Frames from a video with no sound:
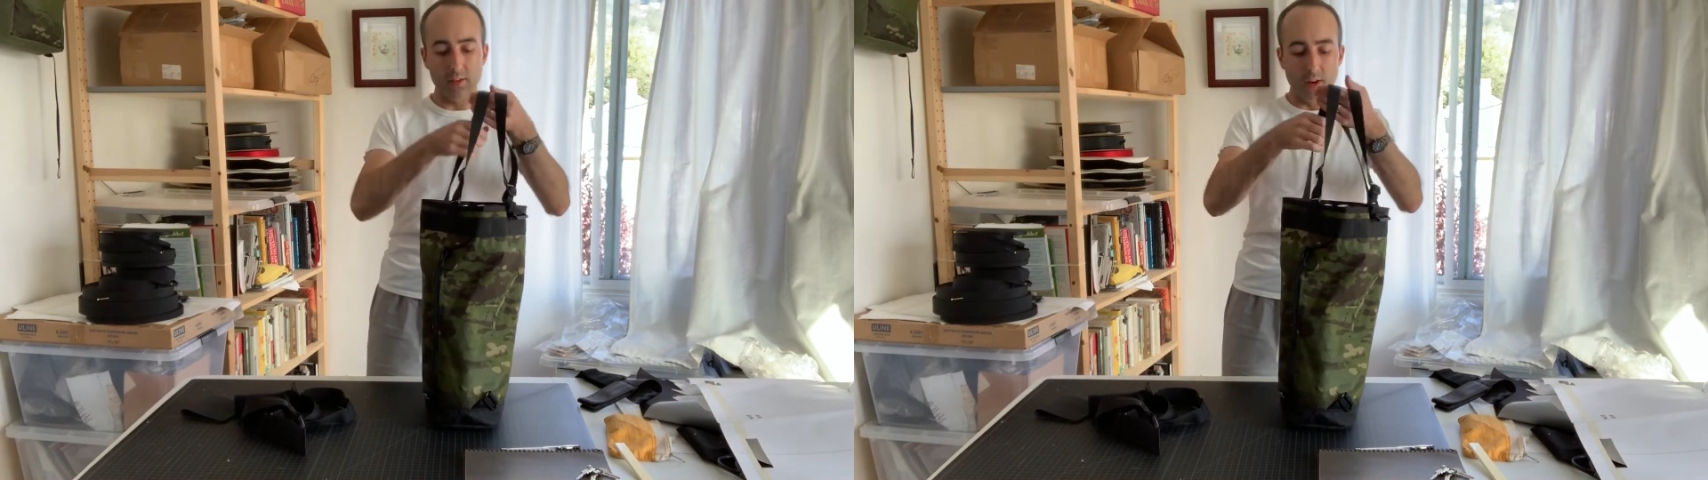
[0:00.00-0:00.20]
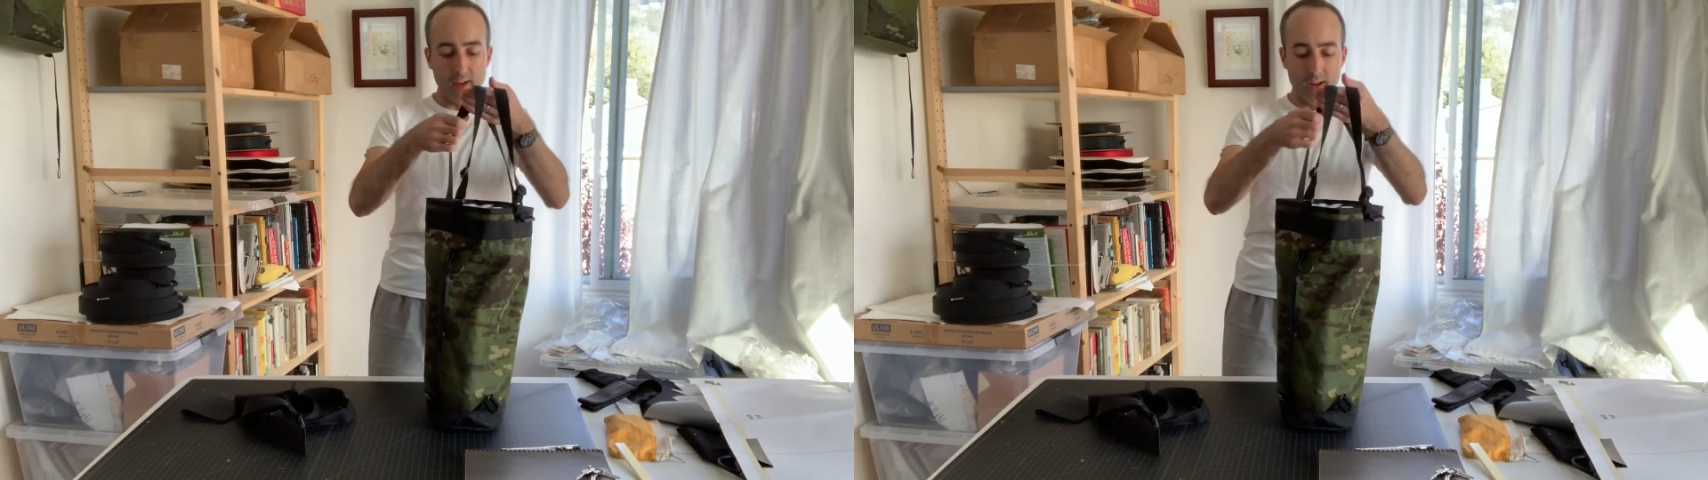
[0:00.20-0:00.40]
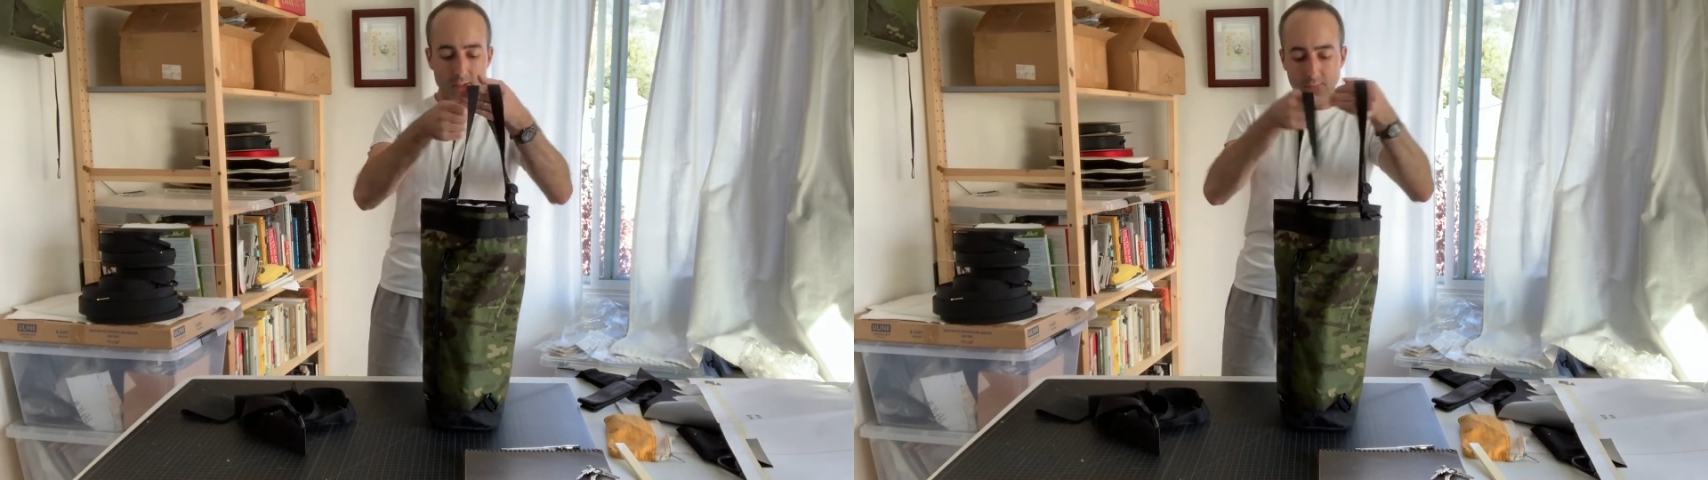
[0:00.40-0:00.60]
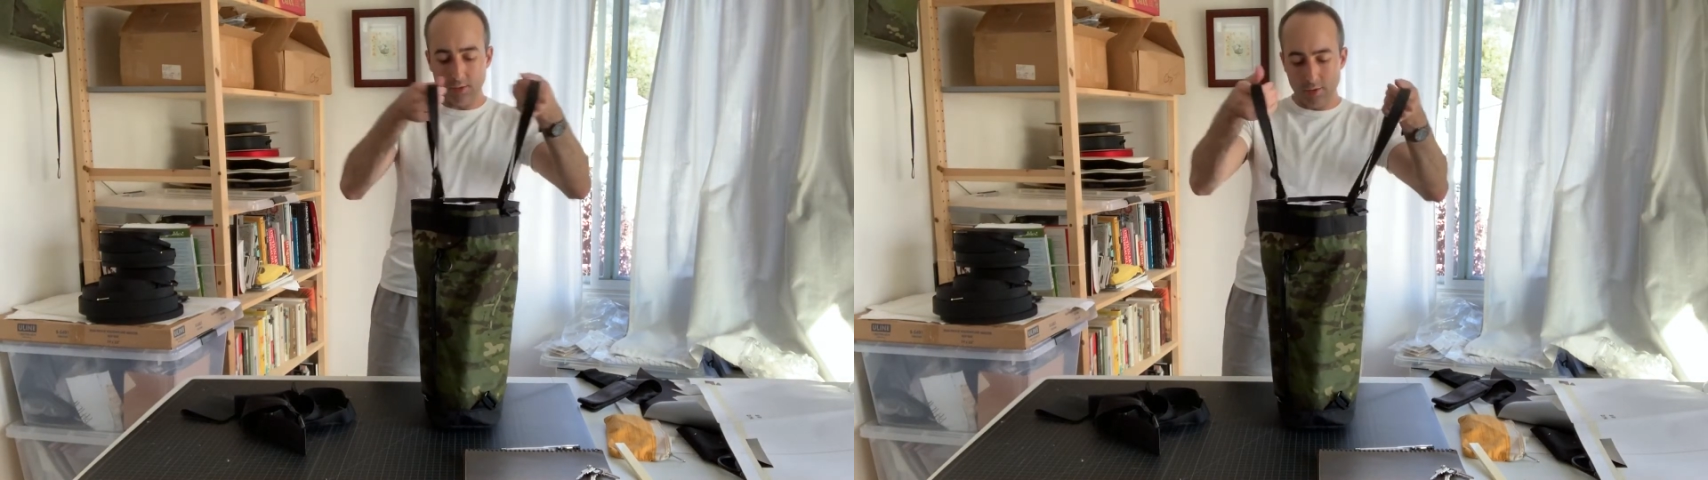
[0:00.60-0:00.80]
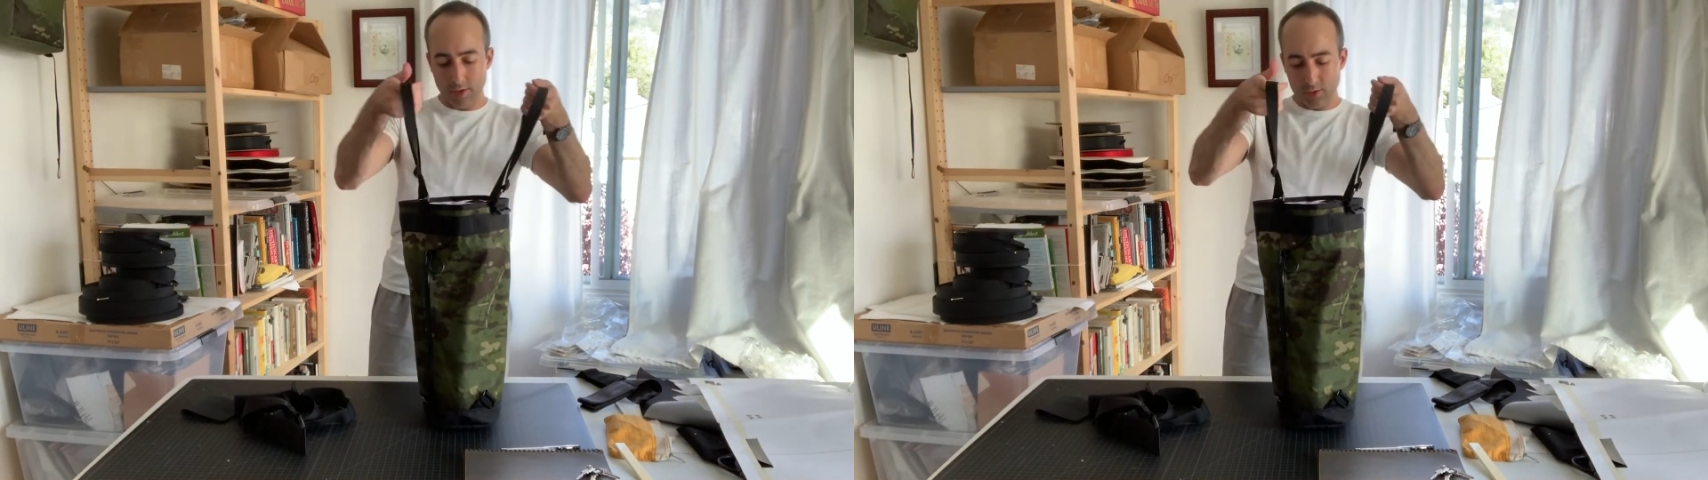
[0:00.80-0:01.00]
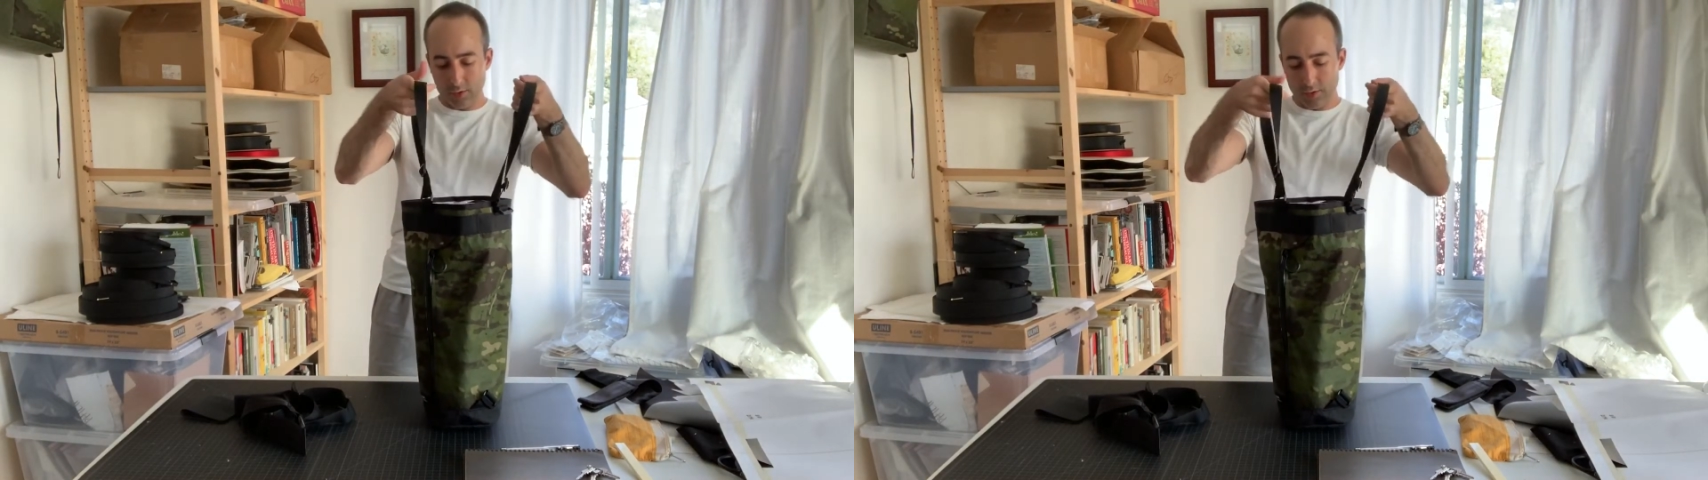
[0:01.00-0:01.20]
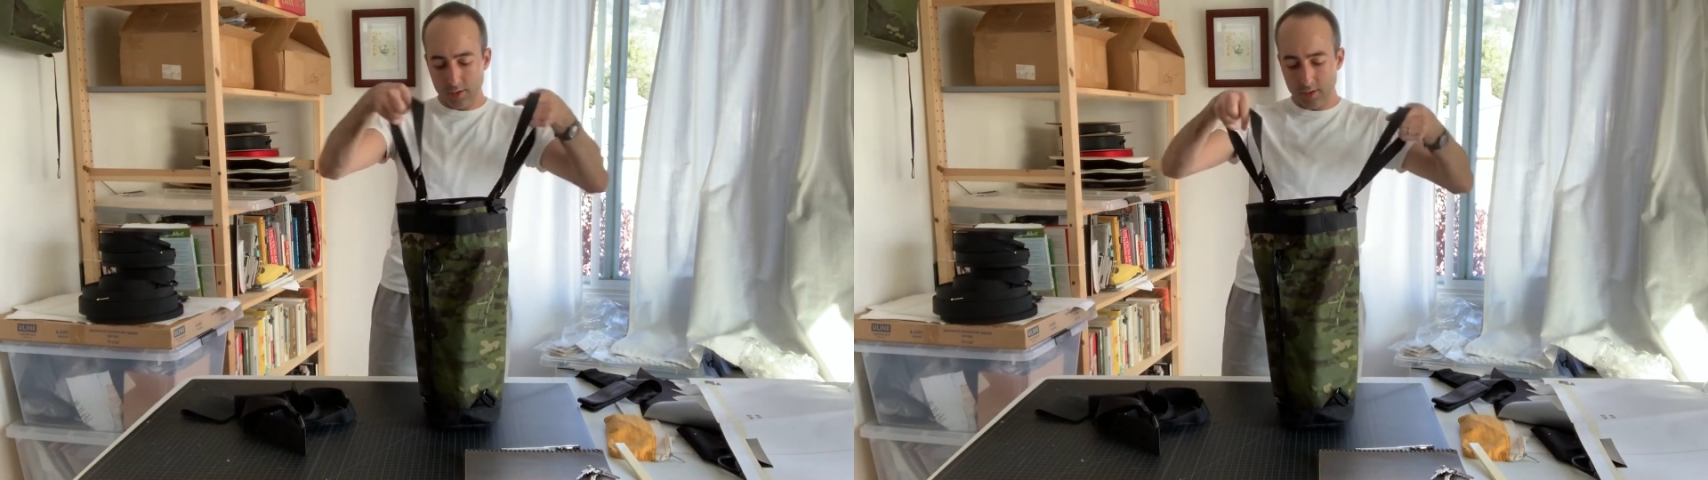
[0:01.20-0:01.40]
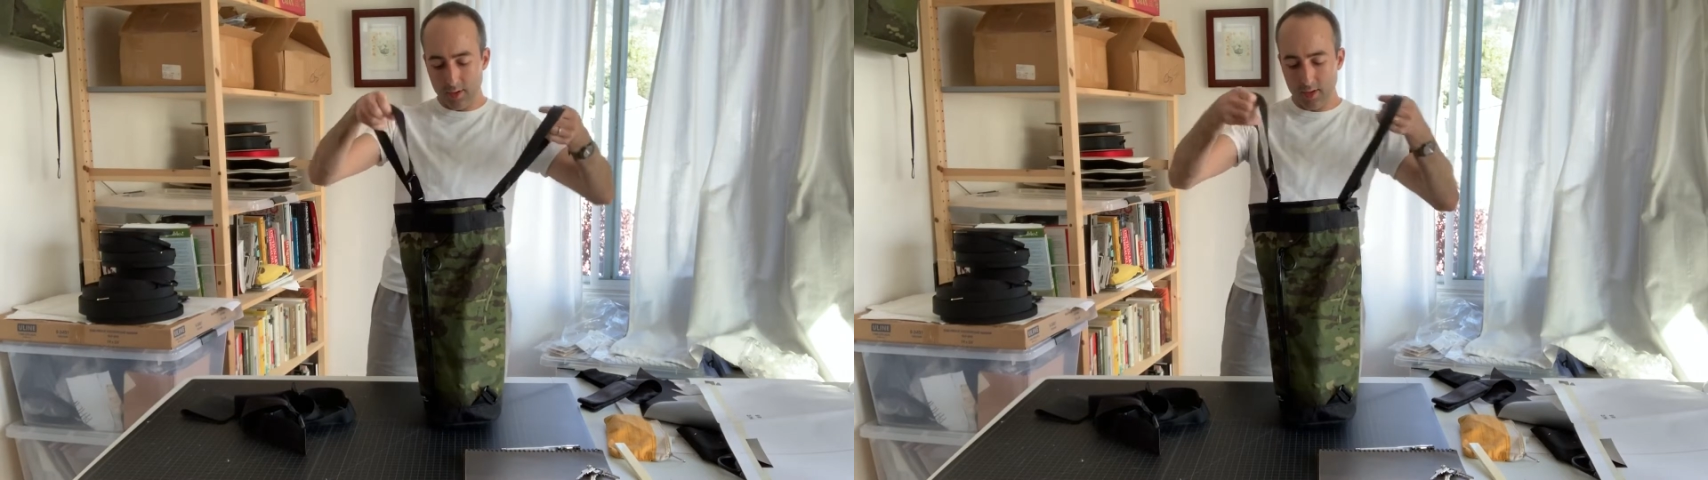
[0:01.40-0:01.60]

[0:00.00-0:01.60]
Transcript: long handles to throw over your shoulder.